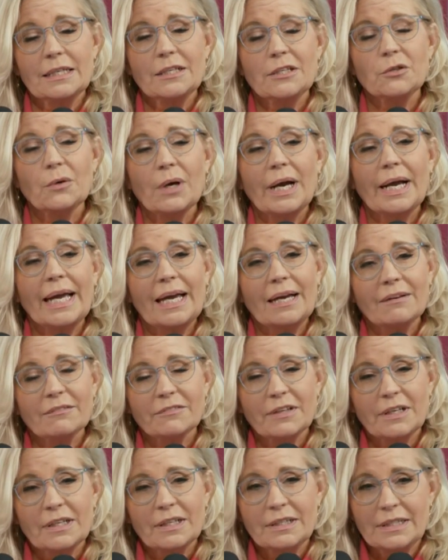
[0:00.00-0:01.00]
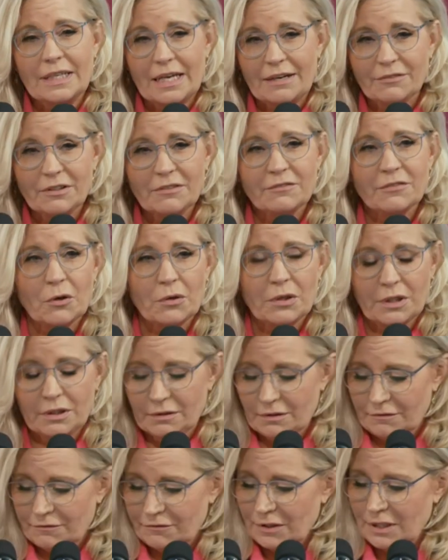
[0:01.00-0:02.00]
you, I have never voted
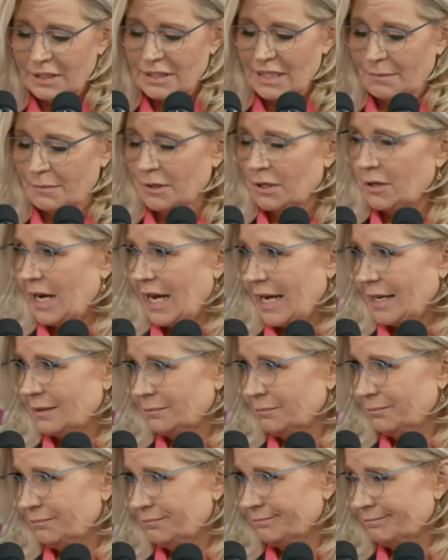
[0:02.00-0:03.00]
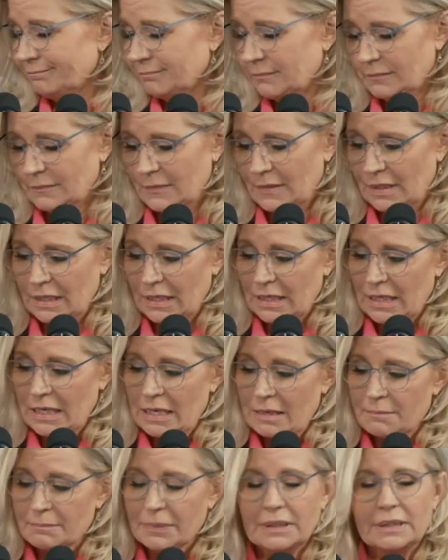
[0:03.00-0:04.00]
for a Democrat,
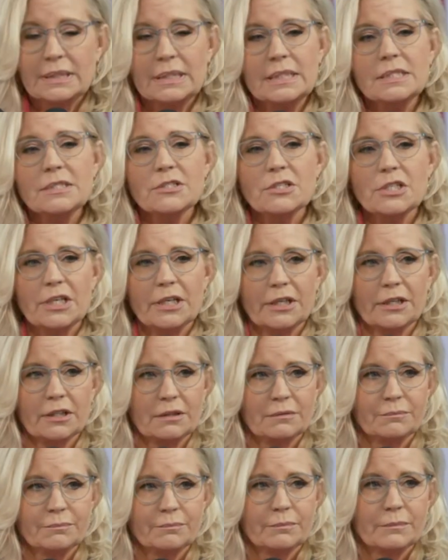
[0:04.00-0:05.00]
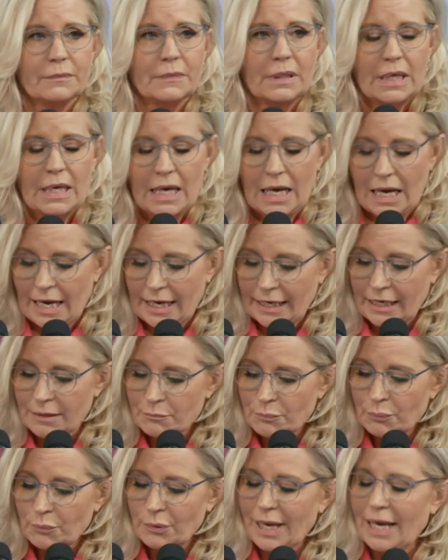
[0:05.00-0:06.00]
but this year I am
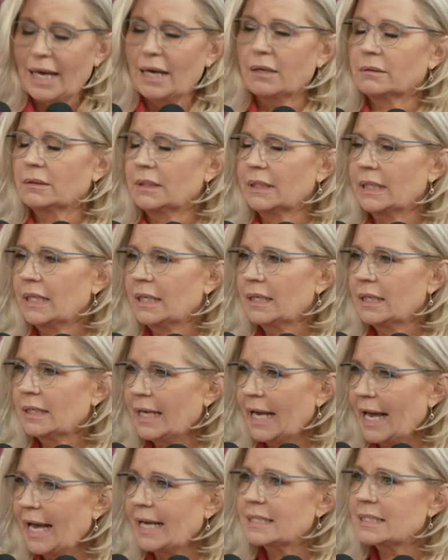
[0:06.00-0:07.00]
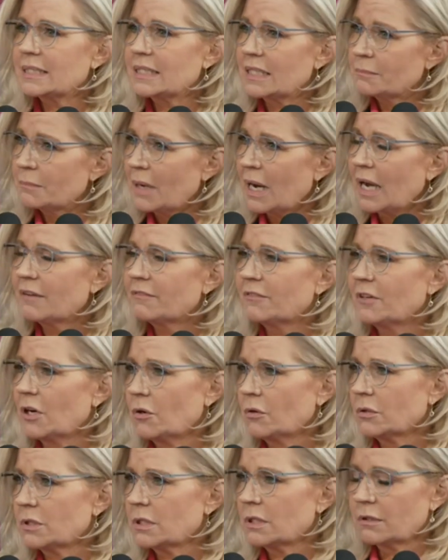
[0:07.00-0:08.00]
proudly casting my
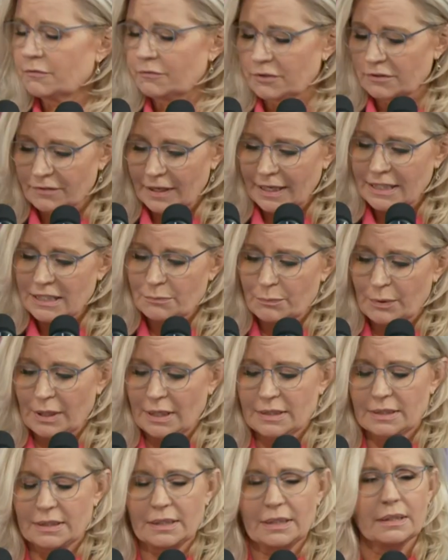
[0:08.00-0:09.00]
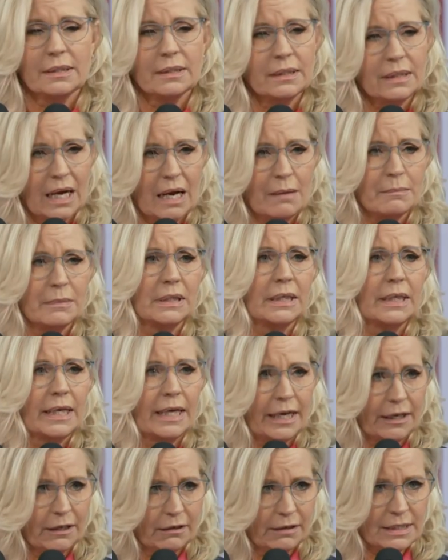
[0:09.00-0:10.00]
vote for Vice President Kamala
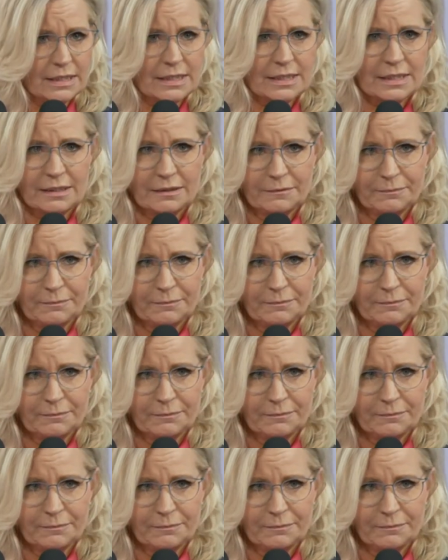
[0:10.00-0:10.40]
Harris.